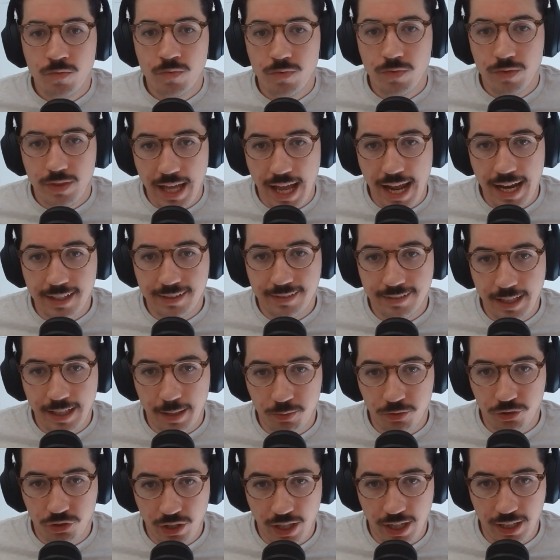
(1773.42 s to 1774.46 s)
then step
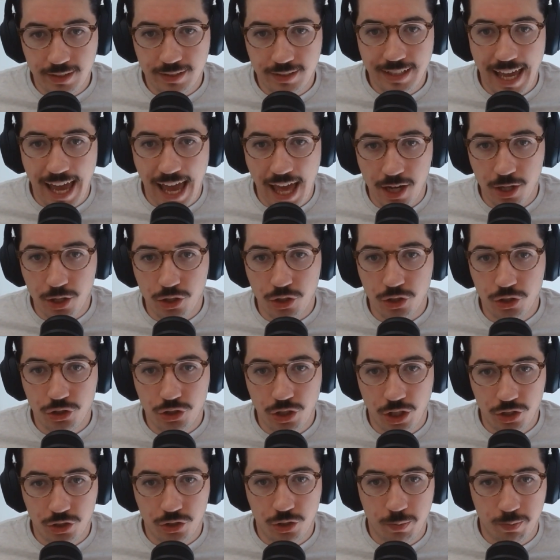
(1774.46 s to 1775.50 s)
6, editor
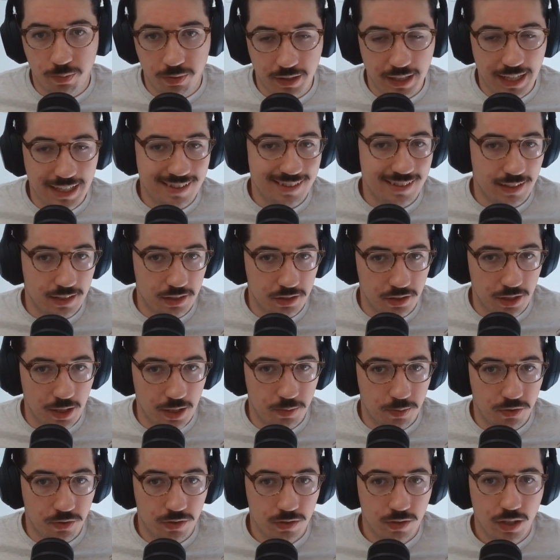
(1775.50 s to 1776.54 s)
starts to place the
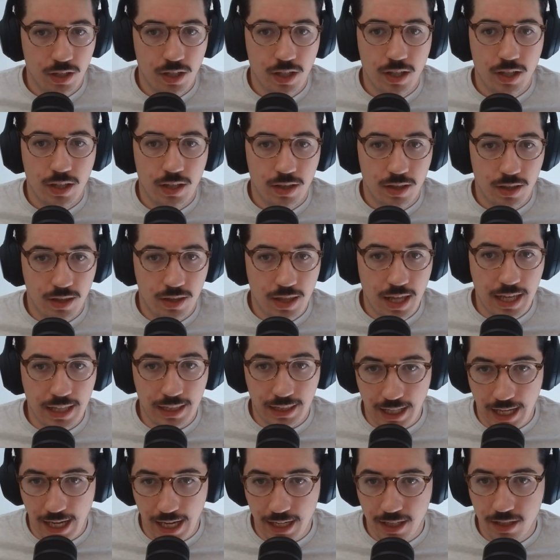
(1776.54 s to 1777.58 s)
clips they
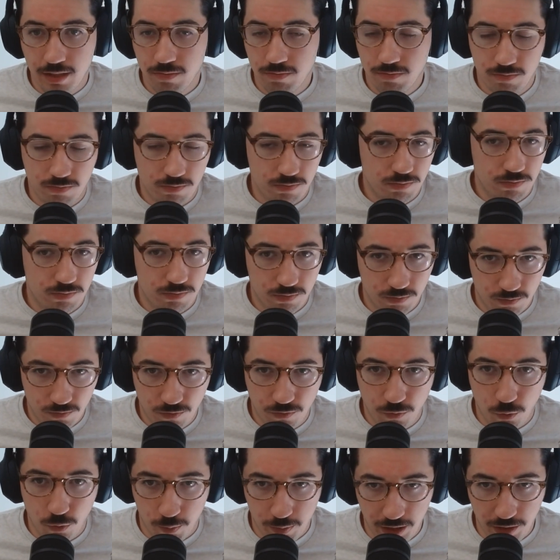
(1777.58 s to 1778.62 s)
like
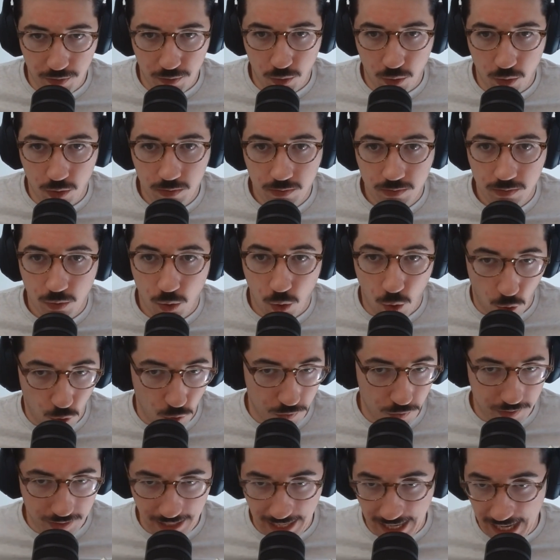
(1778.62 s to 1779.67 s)
for B-roll
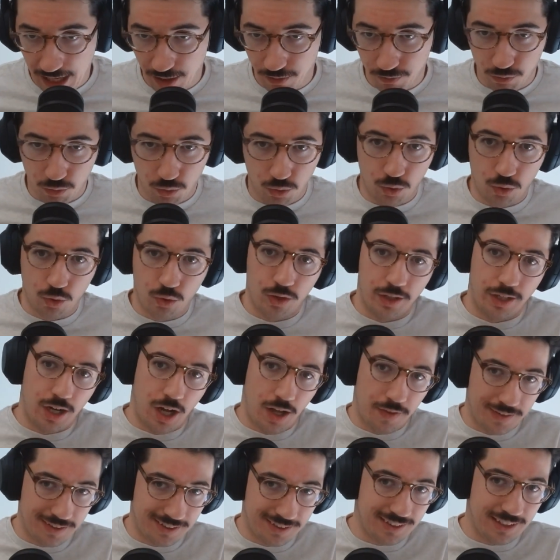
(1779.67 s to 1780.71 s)
over the A-roll and
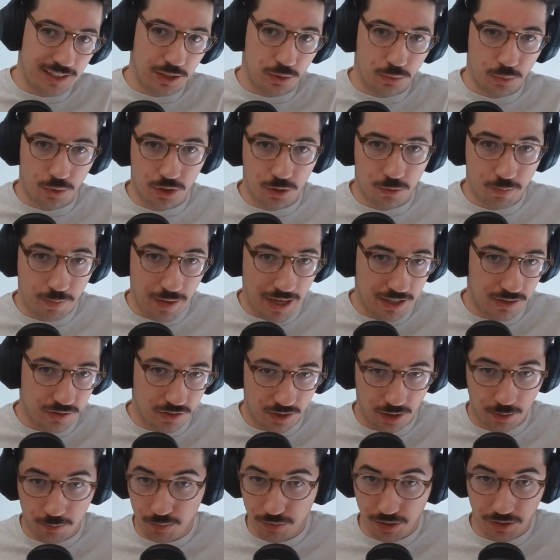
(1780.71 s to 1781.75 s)
on the sequence based on
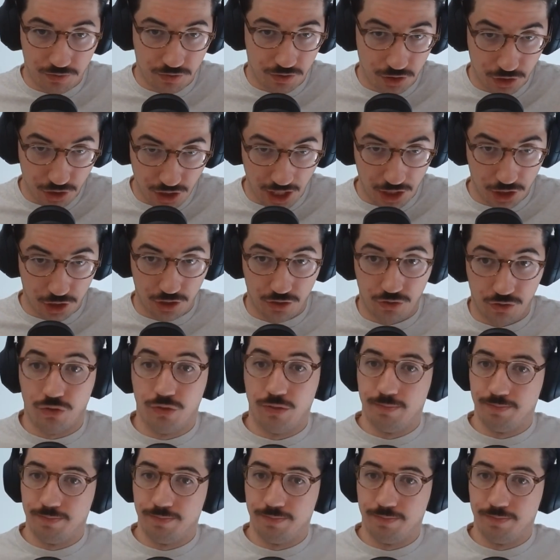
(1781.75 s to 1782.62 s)
the brief suggestions.